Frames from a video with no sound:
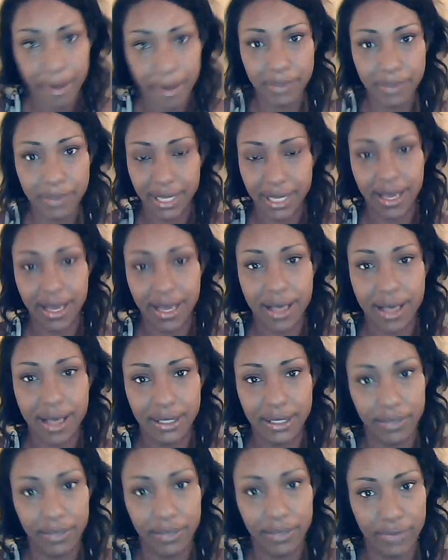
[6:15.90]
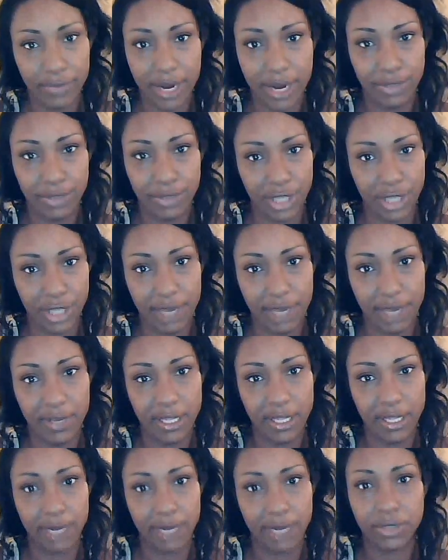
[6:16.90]
like causing when I was
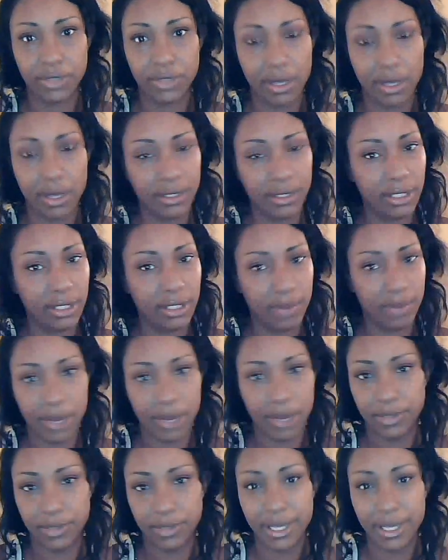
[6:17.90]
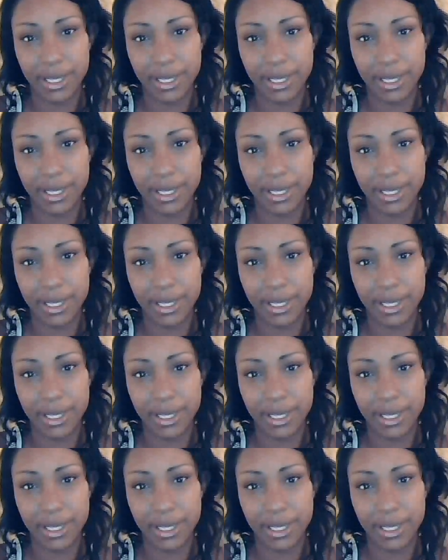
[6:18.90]
shaving, that it was causing these bumps.